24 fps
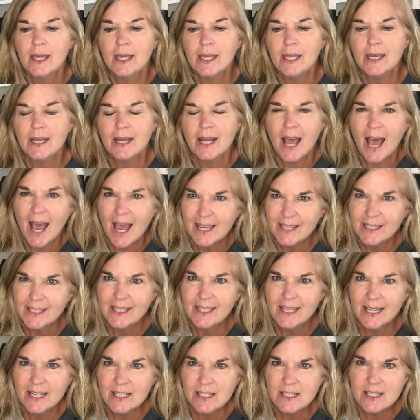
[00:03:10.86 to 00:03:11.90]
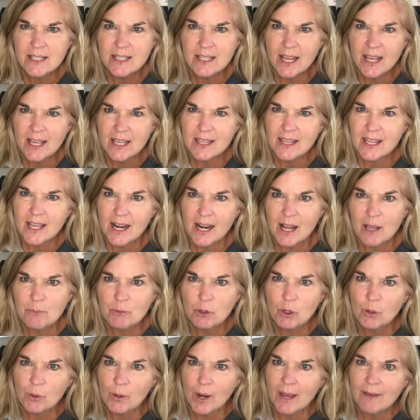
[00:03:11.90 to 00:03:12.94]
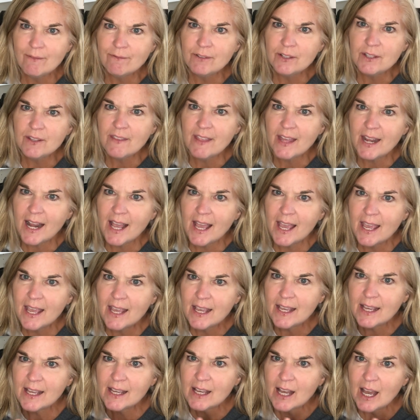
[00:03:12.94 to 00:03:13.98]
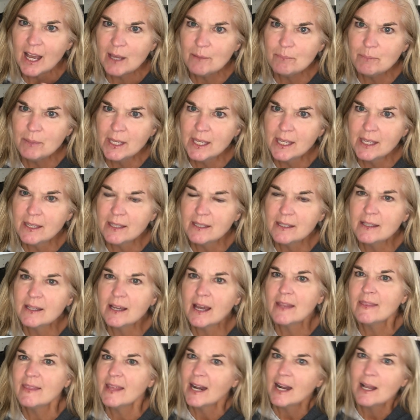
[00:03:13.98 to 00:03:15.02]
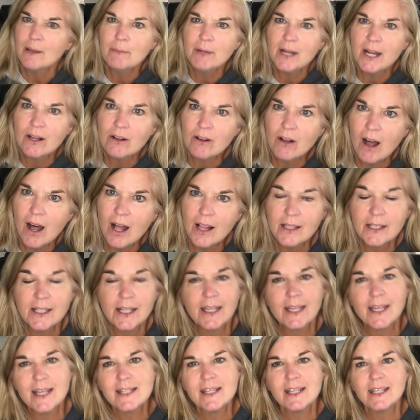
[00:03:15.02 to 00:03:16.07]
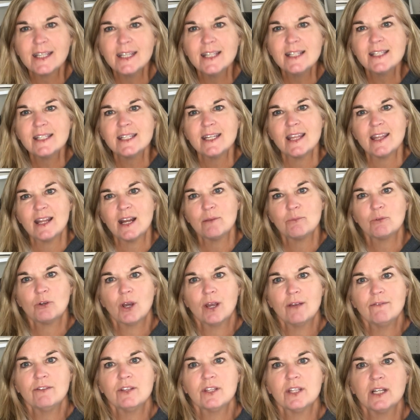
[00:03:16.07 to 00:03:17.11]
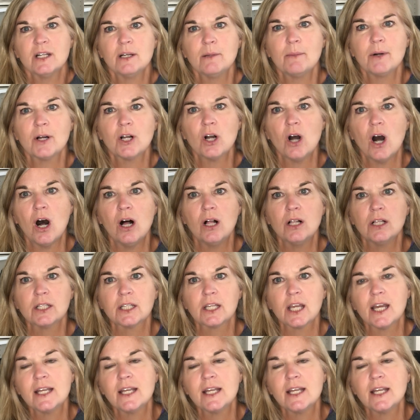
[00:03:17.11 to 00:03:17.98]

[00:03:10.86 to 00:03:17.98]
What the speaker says: And I can say that I'm grateful that that I'm an alcoholic. I guess I can say that I'm grateful that I'm alcoholic.